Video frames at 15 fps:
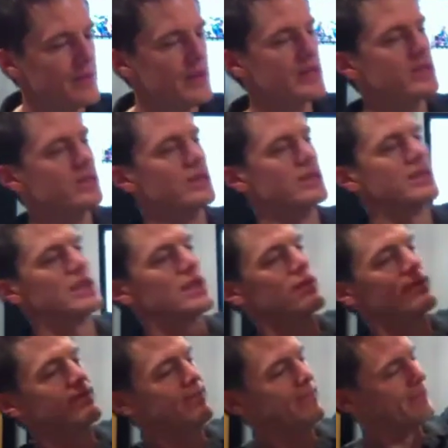This, as I said,
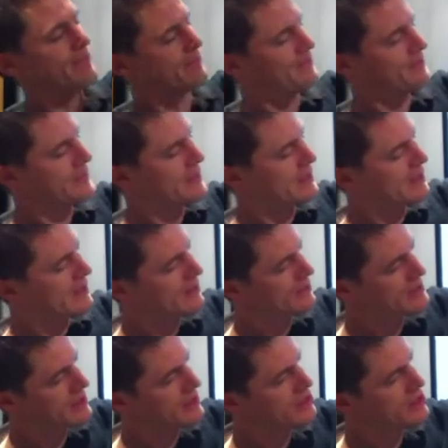I
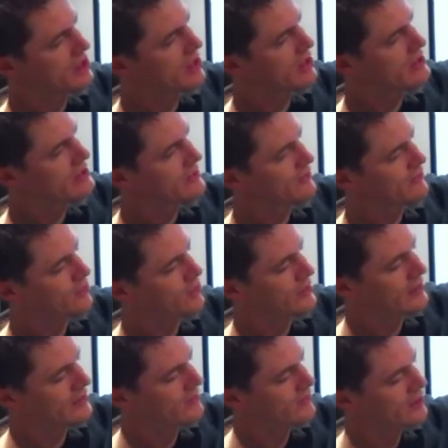was going to show as a full
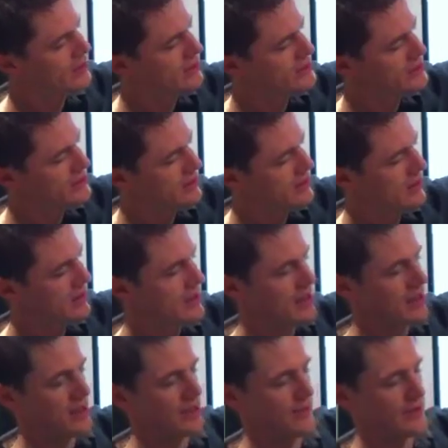length version
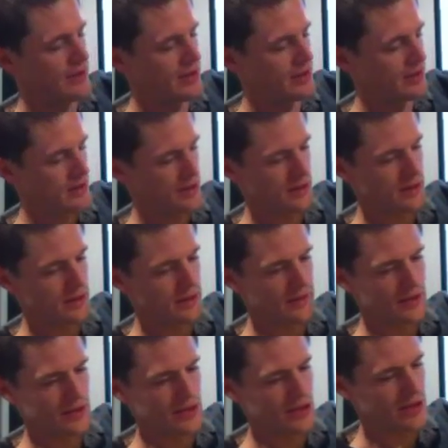of the
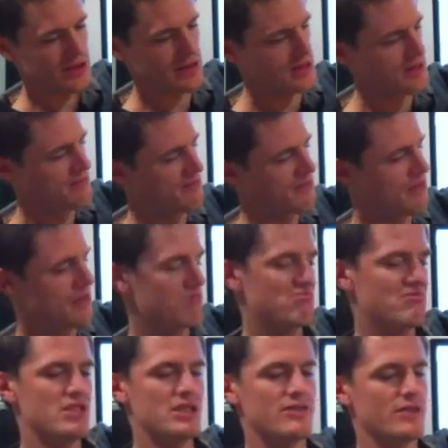jersey.
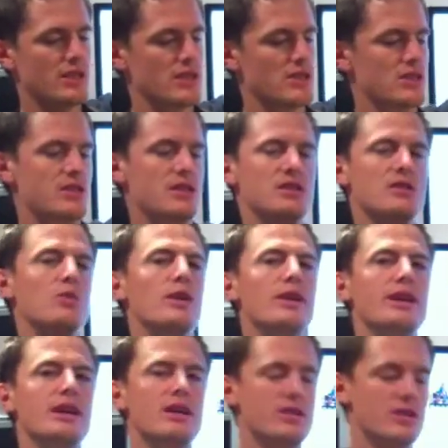Just as the
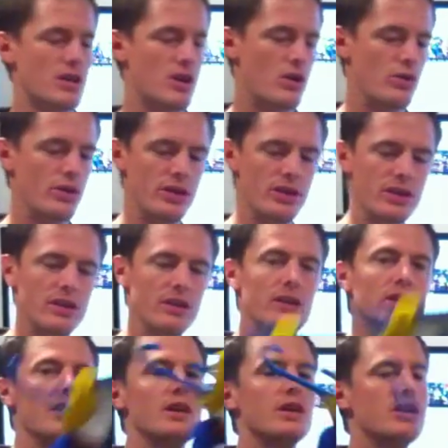weather gets colder, you can
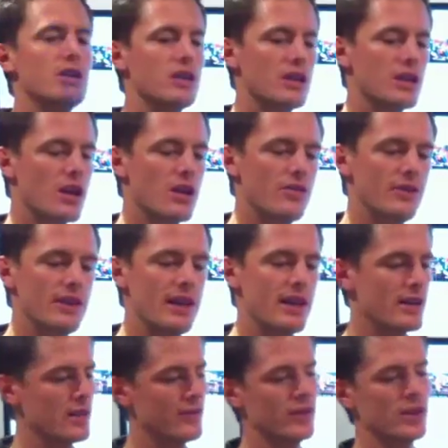go for
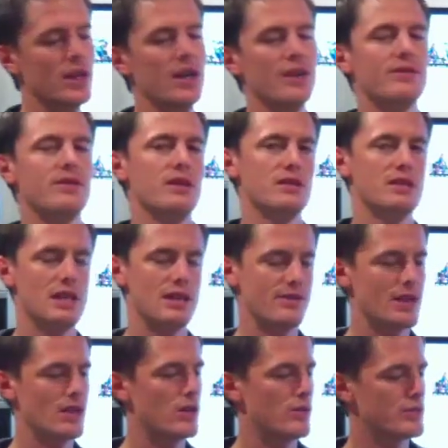that if you like. It doesn't have
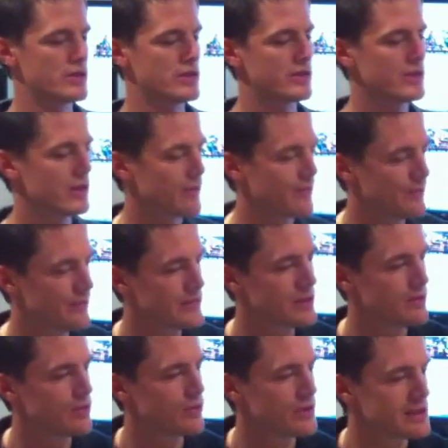that option to
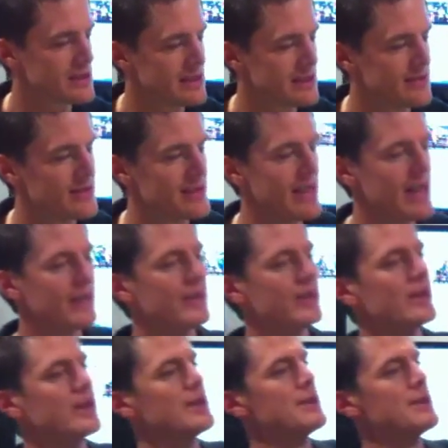pull the sleeves down.